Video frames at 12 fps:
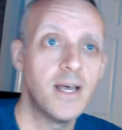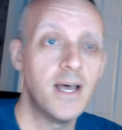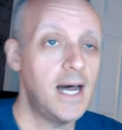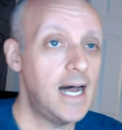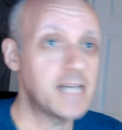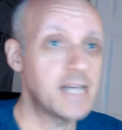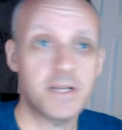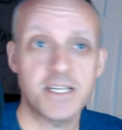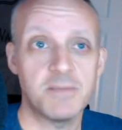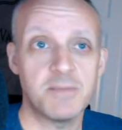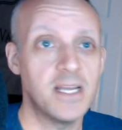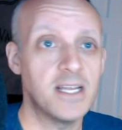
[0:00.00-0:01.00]
I expect this
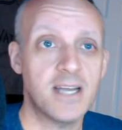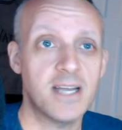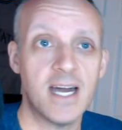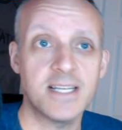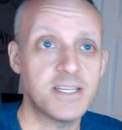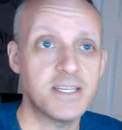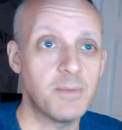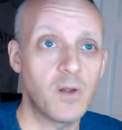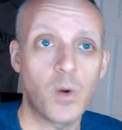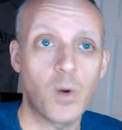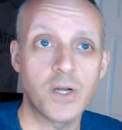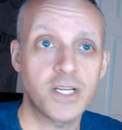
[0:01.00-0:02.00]
to be kind of similar,
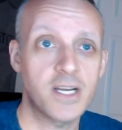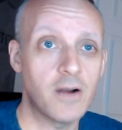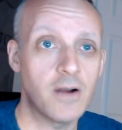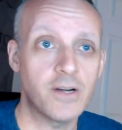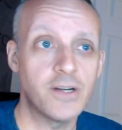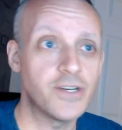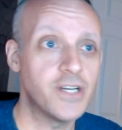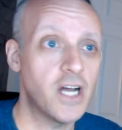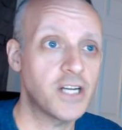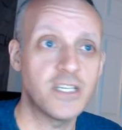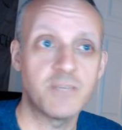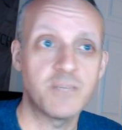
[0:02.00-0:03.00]
where it's character
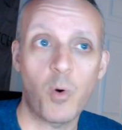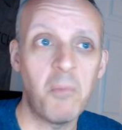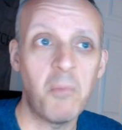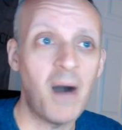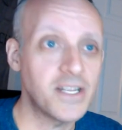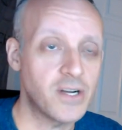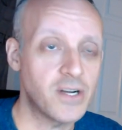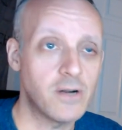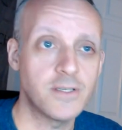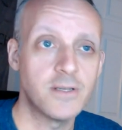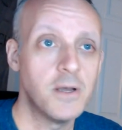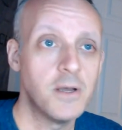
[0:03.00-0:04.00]
introductions, more monsters.